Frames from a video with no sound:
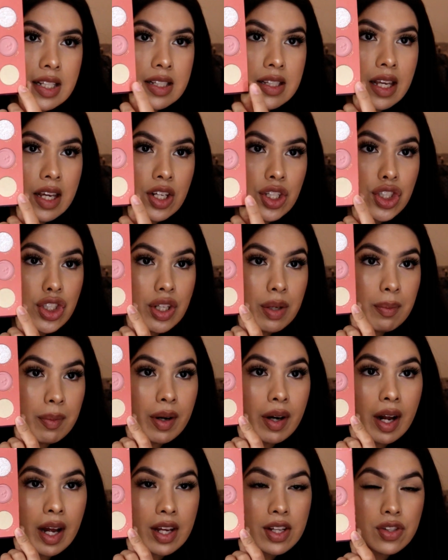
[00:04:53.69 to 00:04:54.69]
is a
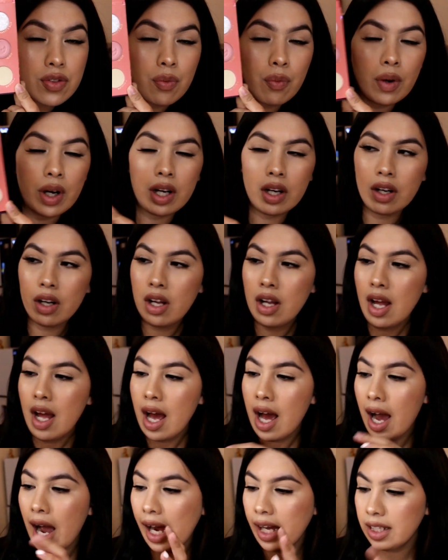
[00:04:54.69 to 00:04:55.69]
shimmer as well.
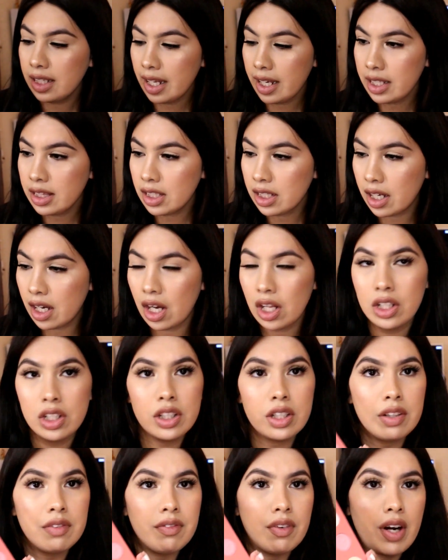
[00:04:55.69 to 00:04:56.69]
I like the
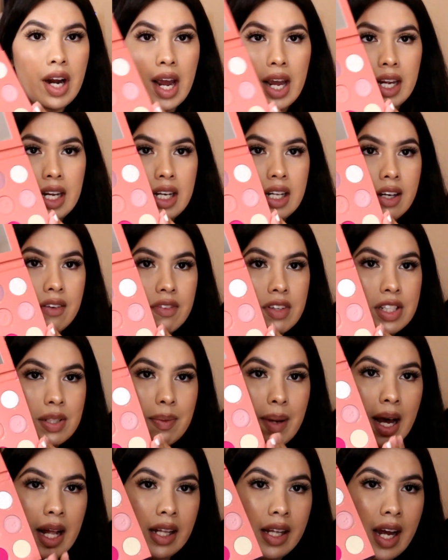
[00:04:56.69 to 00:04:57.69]
color variety of
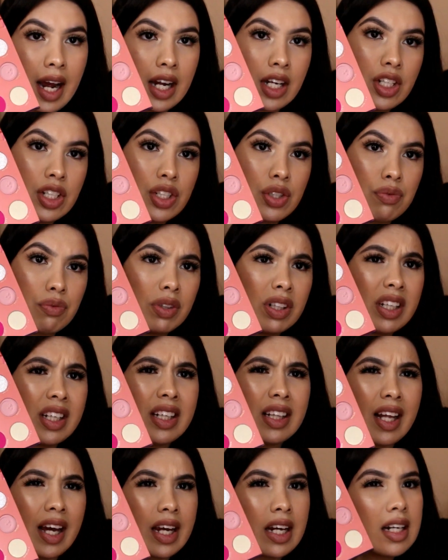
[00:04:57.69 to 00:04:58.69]
this palette. I just
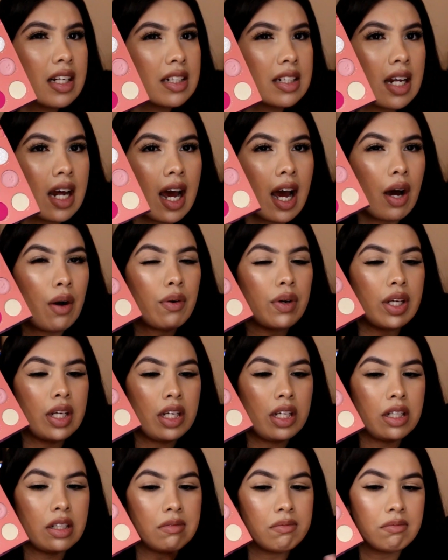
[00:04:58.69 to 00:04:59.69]
really liked how
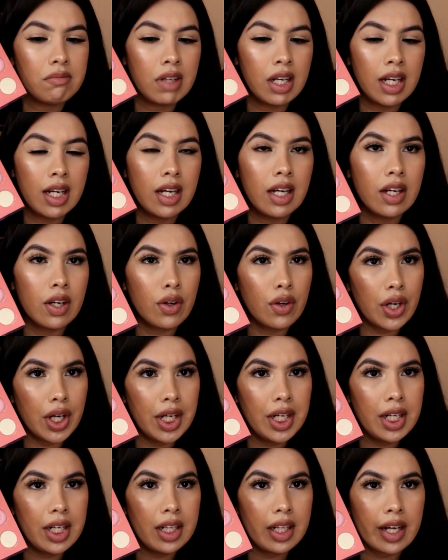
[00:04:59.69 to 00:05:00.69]
he
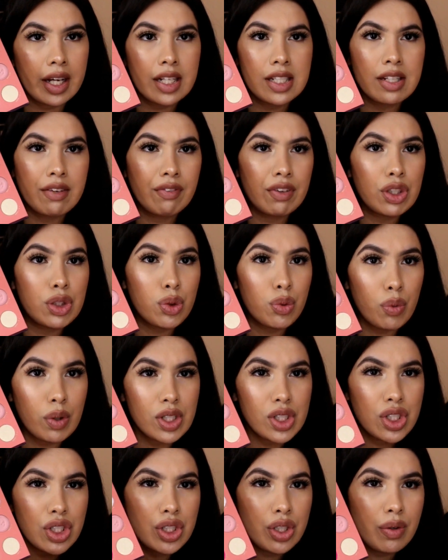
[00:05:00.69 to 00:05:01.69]
created like a different
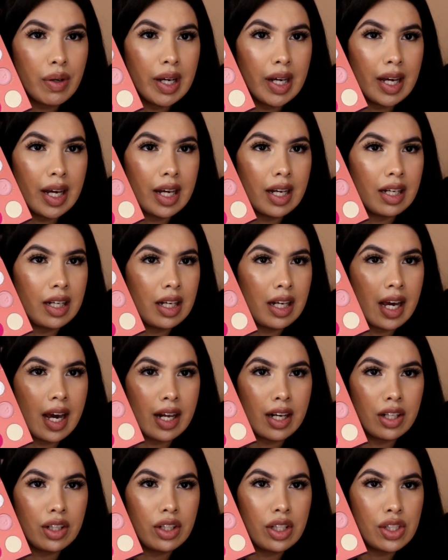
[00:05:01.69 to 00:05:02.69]
twist to it, and he
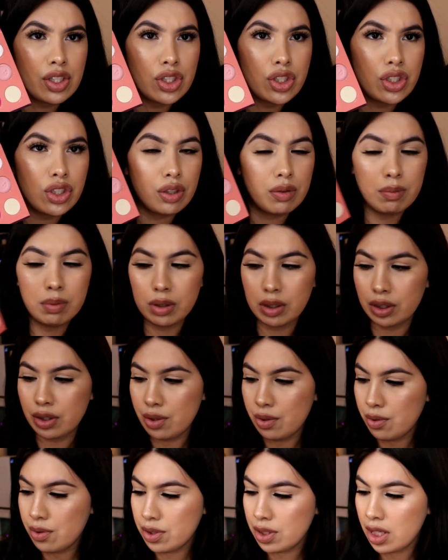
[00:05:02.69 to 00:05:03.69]
added these 2
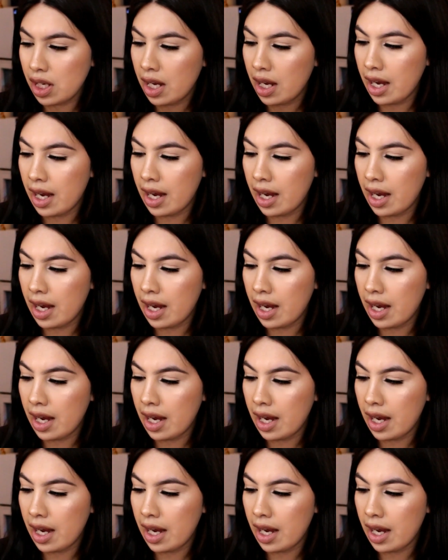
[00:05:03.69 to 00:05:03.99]
blues,